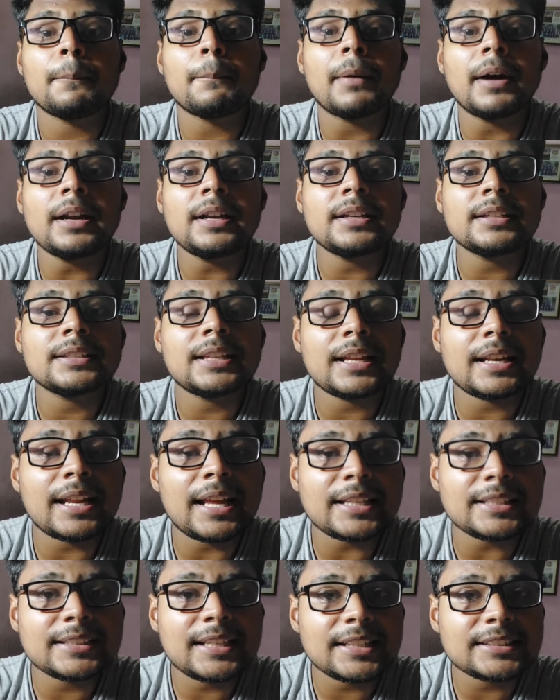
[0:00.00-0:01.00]
but the
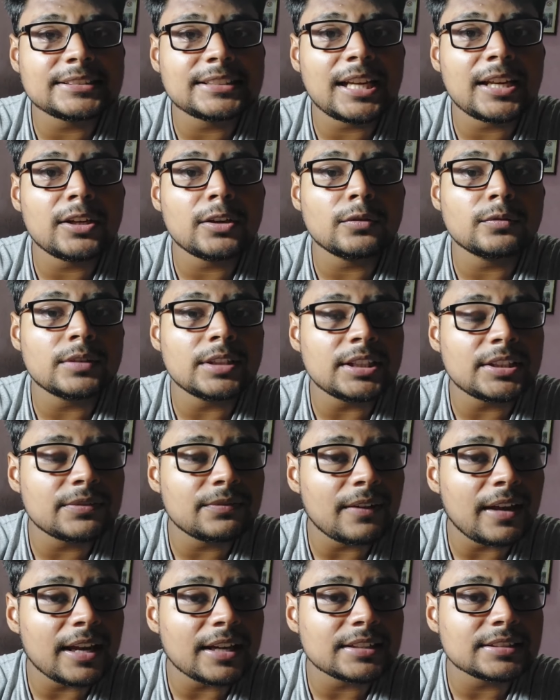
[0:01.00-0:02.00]
res gestae of these
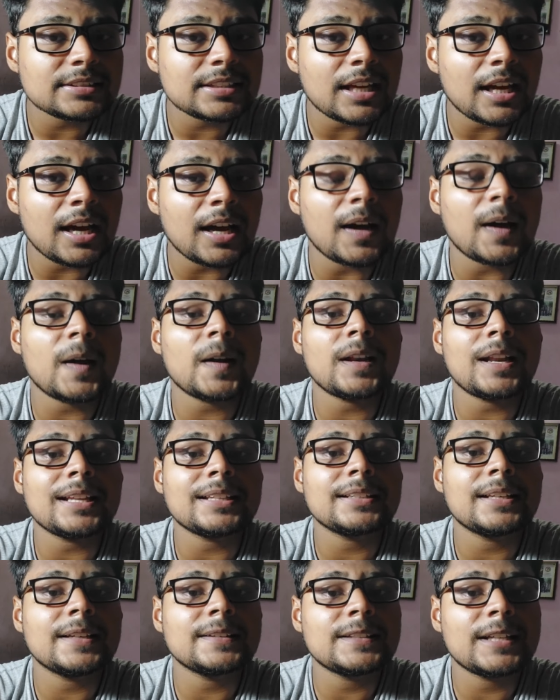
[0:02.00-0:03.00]
facts are
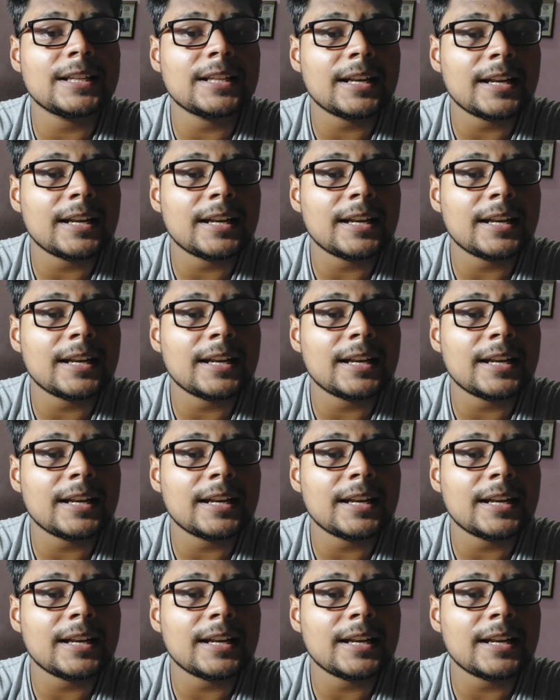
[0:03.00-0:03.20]
res gestae,